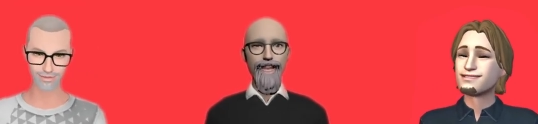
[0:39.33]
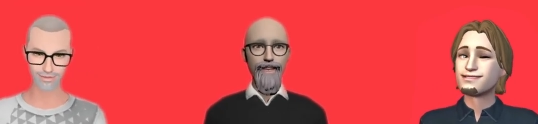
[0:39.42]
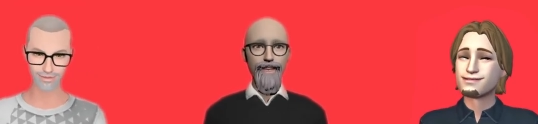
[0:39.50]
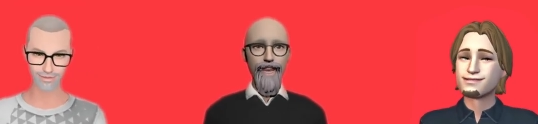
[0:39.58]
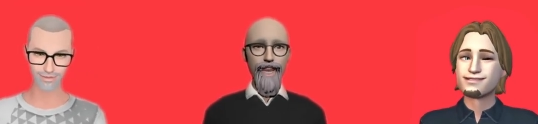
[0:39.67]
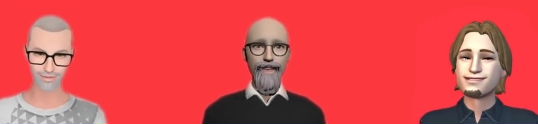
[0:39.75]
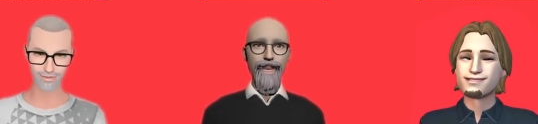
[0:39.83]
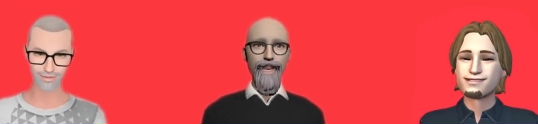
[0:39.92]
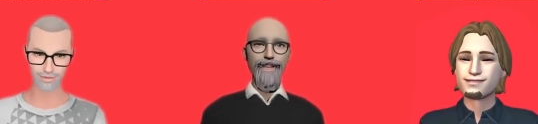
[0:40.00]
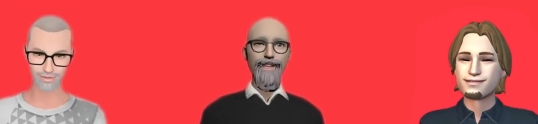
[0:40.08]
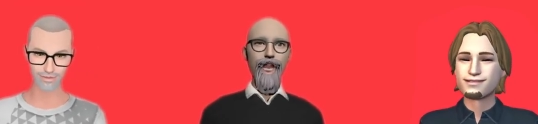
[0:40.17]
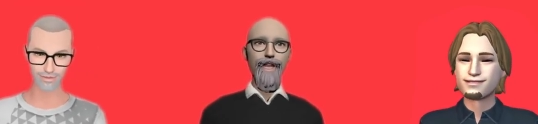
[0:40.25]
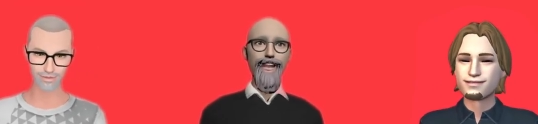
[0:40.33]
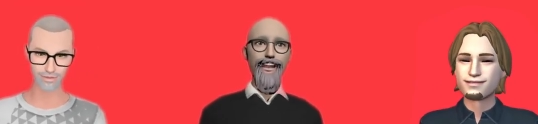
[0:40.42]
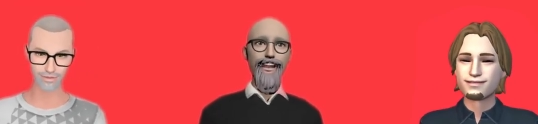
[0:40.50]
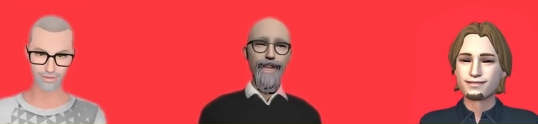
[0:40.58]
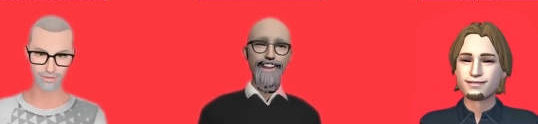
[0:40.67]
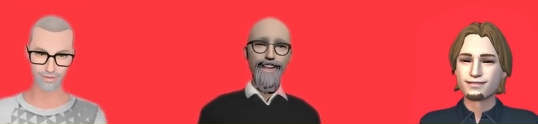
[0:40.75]
Speaker 1: actually, it's
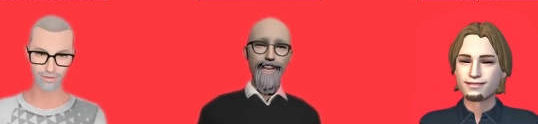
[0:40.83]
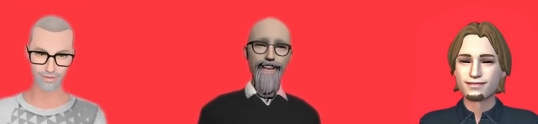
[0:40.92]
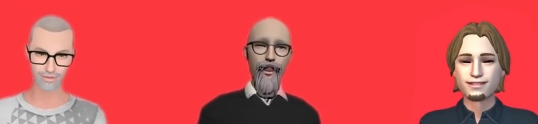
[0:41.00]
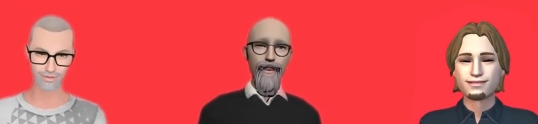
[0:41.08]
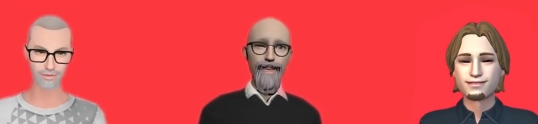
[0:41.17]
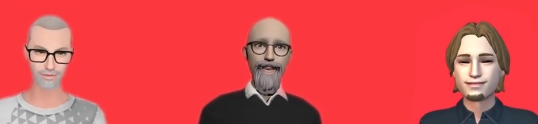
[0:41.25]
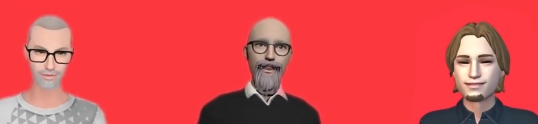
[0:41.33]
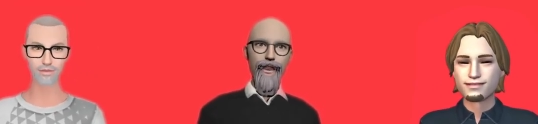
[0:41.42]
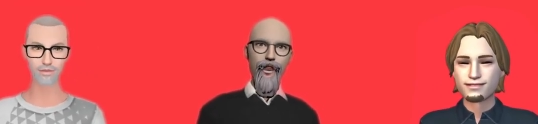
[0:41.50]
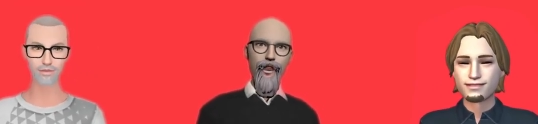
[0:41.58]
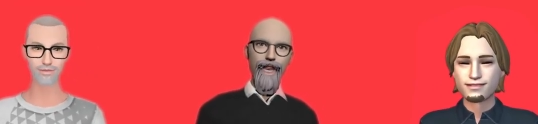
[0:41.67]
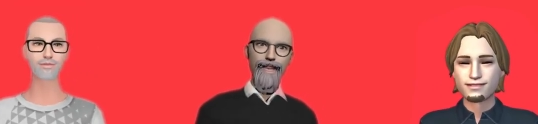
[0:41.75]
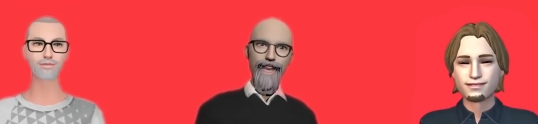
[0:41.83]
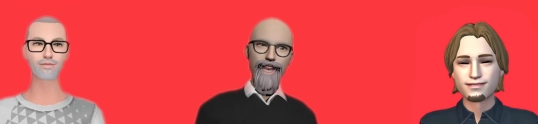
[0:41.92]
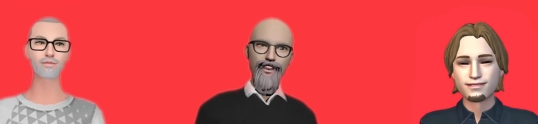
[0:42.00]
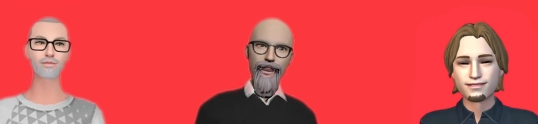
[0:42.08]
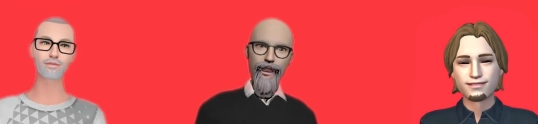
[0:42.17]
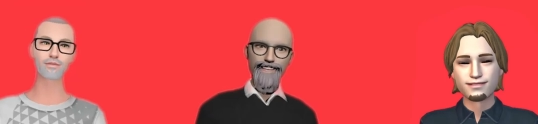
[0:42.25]
been a big topic
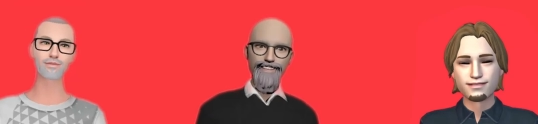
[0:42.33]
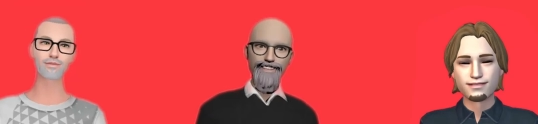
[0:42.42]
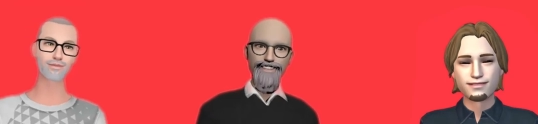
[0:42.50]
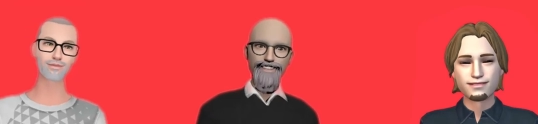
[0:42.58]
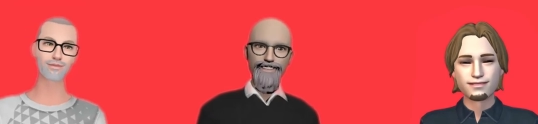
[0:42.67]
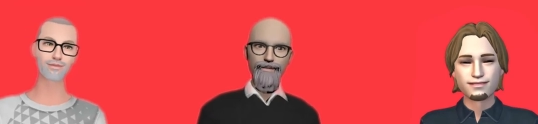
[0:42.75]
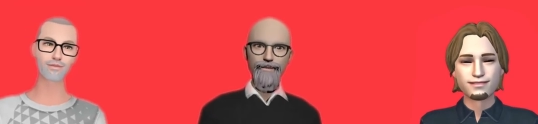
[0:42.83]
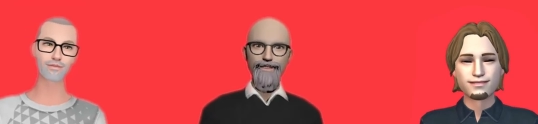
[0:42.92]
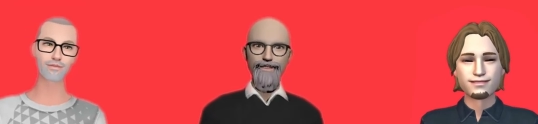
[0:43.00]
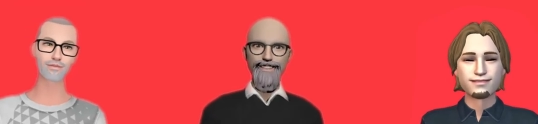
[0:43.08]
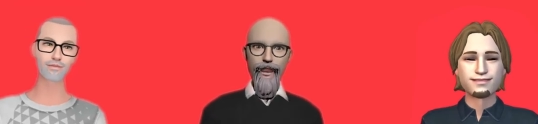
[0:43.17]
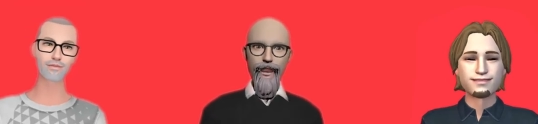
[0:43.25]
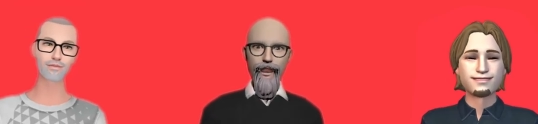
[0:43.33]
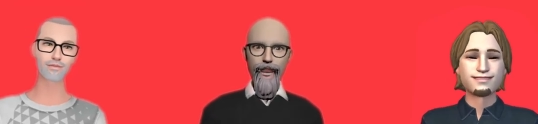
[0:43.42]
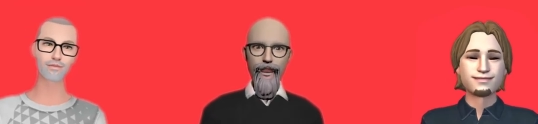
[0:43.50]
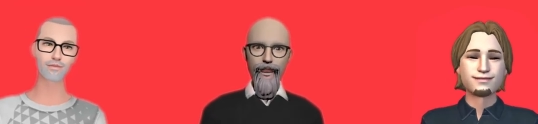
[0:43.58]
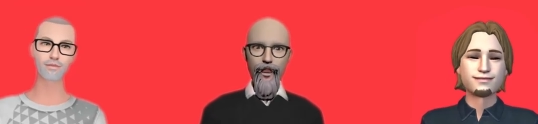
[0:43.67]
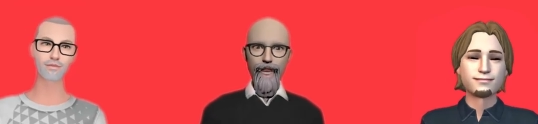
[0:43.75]
for us.
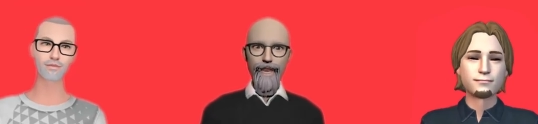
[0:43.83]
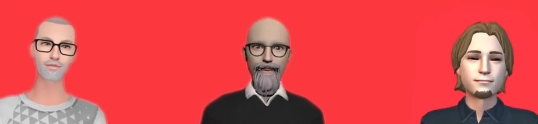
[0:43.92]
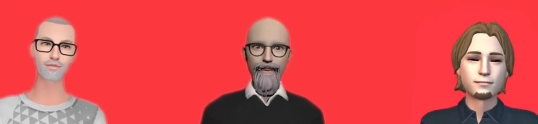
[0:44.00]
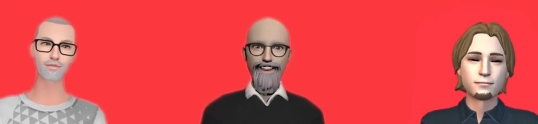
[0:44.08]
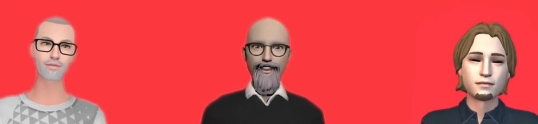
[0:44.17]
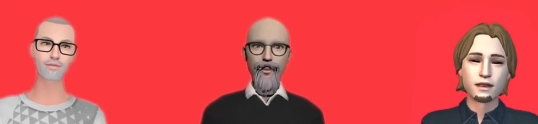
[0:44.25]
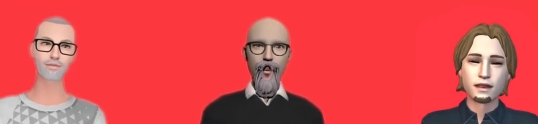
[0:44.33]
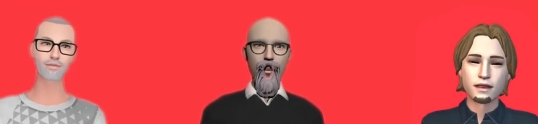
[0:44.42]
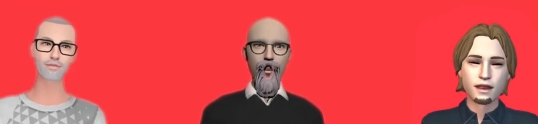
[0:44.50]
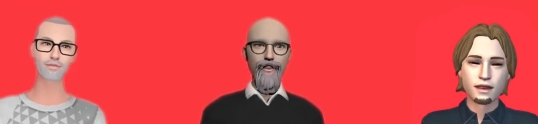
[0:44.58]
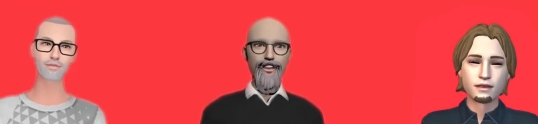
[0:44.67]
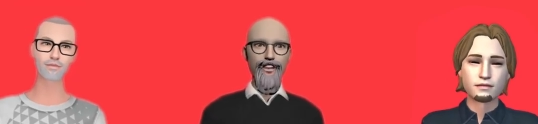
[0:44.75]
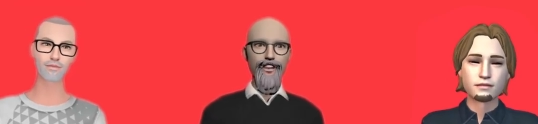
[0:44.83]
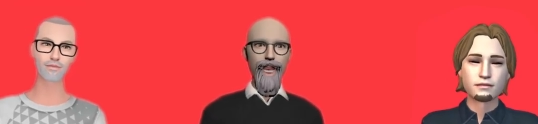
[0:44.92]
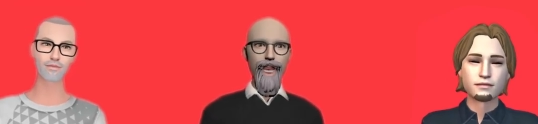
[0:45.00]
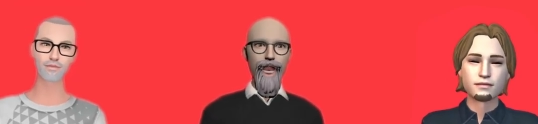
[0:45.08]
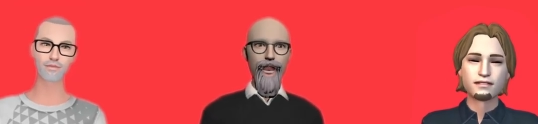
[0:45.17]
There are